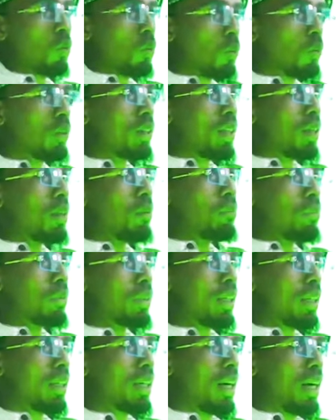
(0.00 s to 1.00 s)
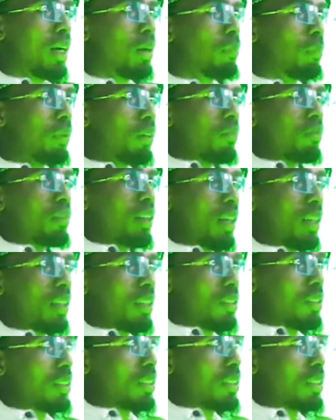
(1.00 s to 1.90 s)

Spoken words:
would they break up if they had